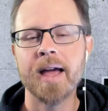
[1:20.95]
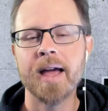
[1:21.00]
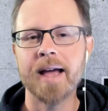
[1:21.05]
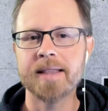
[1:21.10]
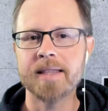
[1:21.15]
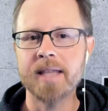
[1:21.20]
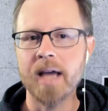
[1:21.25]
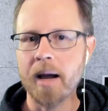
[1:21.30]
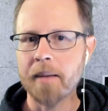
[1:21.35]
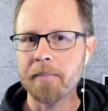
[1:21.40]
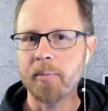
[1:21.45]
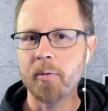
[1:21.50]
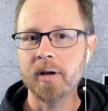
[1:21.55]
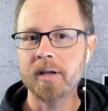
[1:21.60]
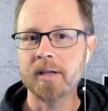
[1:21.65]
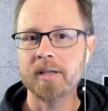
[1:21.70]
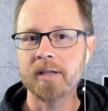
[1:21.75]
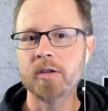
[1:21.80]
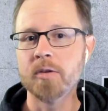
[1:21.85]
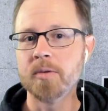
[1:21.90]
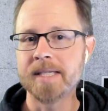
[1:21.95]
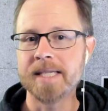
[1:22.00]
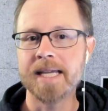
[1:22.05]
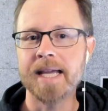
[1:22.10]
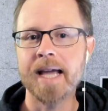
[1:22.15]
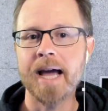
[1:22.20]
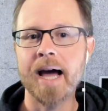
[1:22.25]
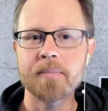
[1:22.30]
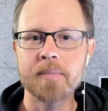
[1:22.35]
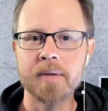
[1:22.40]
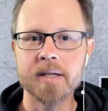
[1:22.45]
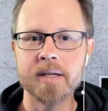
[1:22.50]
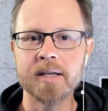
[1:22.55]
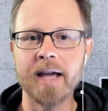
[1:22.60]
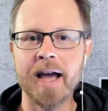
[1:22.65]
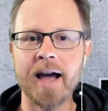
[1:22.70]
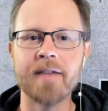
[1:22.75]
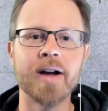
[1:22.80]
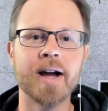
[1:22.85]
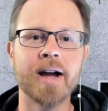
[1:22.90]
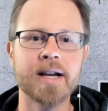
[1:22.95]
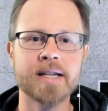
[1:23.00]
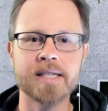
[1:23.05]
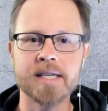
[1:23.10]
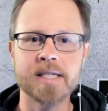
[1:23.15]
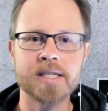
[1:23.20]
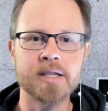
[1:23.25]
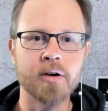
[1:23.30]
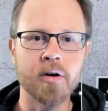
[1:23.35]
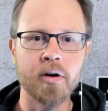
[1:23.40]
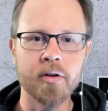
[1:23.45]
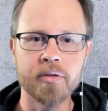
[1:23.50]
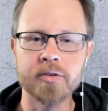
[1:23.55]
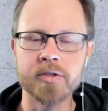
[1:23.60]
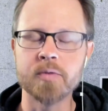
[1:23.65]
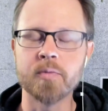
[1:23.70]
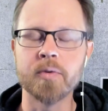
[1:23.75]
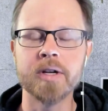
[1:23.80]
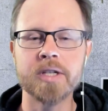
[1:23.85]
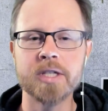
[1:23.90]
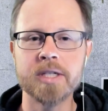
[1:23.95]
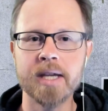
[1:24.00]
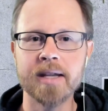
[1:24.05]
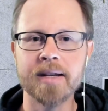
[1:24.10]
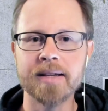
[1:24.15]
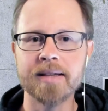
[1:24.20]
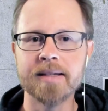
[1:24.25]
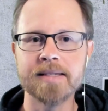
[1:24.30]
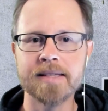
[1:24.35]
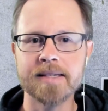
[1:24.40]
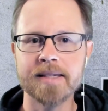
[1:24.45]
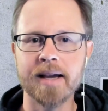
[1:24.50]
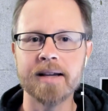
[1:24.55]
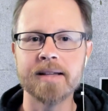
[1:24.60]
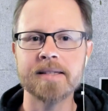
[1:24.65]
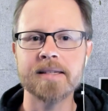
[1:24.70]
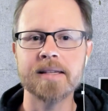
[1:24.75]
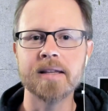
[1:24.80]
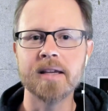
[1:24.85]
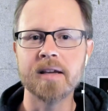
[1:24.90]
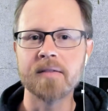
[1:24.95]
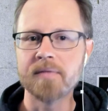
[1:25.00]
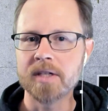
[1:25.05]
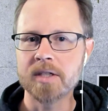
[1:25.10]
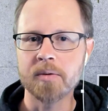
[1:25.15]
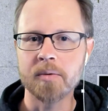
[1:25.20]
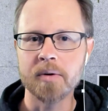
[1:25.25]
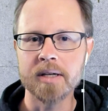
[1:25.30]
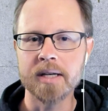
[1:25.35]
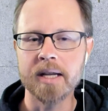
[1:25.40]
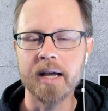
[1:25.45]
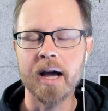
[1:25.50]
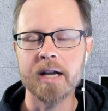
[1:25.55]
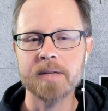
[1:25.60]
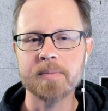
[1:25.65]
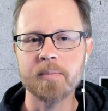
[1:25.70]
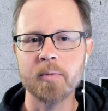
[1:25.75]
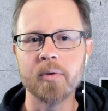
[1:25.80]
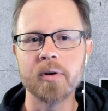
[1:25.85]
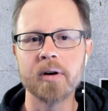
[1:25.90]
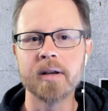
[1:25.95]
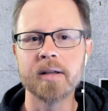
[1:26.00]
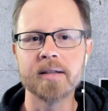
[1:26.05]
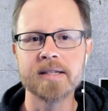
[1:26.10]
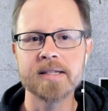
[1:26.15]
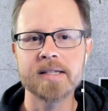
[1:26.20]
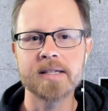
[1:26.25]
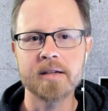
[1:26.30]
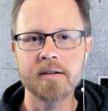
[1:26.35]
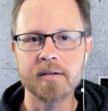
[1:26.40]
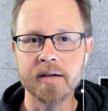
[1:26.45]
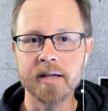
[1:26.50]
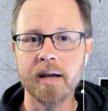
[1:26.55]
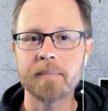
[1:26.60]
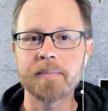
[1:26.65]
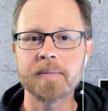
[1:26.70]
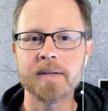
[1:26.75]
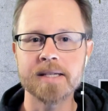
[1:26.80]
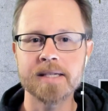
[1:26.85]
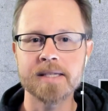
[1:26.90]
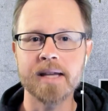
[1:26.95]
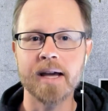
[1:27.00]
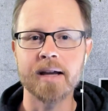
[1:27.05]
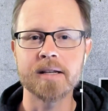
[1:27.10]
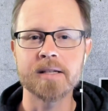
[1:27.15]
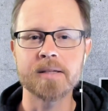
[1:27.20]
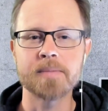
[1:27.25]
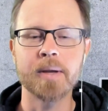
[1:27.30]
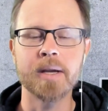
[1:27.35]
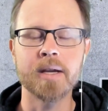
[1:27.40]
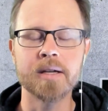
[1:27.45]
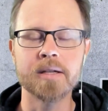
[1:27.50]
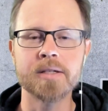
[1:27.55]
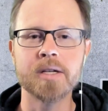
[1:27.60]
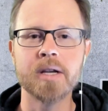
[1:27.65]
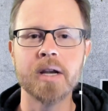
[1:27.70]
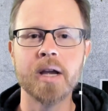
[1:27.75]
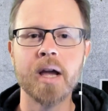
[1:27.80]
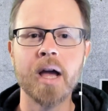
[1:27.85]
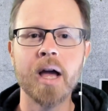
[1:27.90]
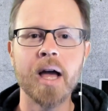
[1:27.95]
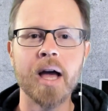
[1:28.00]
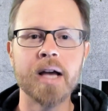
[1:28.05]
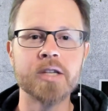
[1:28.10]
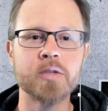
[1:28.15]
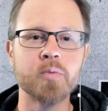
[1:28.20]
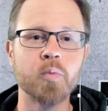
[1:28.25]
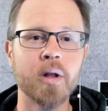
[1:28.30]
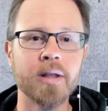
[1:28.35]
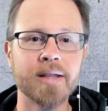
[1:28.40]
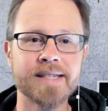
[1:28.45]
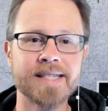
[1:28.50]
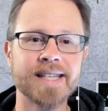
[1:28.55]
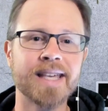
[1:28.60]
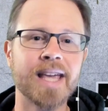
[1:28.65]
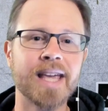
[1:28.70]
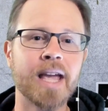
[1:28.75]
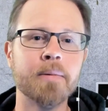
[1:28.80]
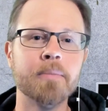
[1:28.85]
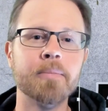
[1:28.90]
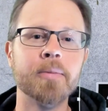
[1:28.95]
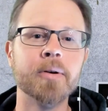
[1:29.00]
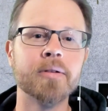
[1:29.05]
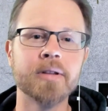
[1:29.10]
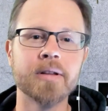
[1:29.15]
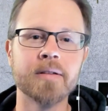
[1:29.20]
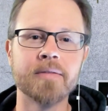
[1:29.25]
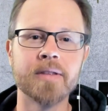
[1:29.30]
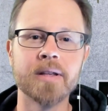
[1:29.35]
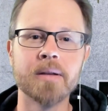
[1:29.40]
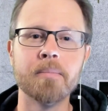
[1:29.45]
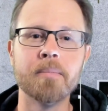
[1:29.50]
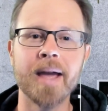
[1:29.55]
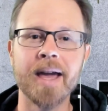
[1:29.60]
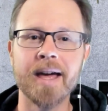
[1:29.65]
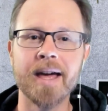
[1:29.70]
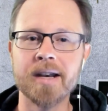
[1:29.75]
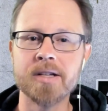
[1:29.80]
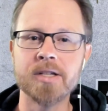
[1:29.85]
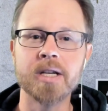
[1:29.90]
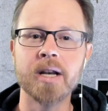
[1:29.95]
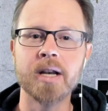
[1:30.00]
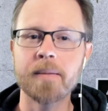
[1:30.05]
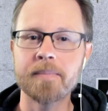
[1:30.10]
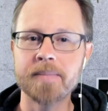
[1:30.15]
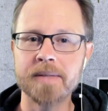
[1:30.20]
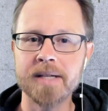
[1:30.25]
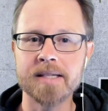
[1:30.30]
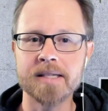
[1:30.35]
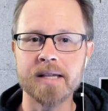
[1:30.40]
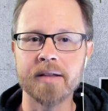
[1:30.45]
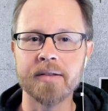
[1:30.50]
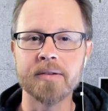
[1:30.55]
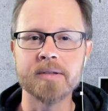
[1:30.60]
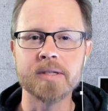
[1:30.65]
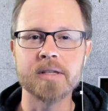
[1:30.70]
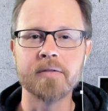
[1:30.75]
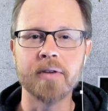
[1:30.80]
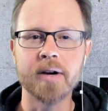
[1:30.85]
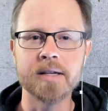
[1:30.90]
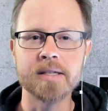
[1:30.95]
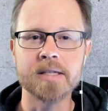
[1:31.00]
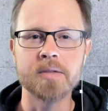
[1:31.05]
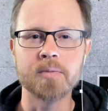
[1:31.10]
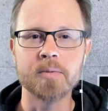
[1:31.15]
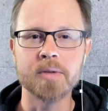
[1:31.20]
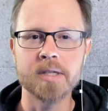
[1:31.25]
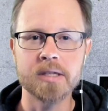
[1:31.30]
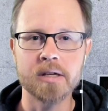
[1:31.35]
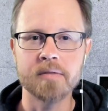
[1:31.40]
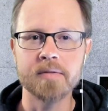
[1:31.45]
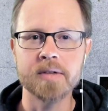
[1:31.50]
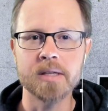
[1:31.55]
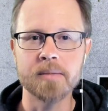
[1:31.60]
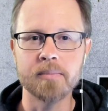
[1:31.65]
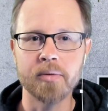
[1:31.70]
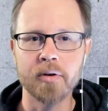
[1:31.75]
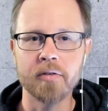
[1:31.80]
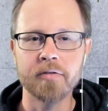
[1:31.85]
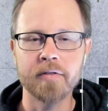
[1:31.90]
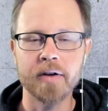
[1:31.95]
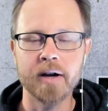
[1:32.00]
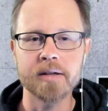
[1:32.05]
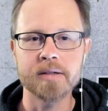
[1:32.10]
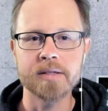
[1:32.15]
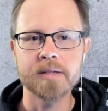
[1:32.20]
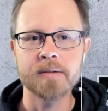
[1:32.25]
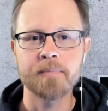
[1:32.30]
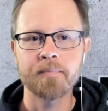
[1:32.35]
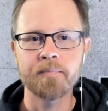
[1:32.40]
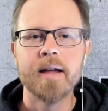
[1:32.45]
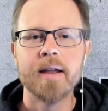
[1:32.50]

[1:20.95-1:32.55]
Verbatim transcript: At that point, you as the admin have access to all those rich data insights in the inventory dashboard and the security update status page, as well as the capability of then managing updates on those devices with servicing profiles.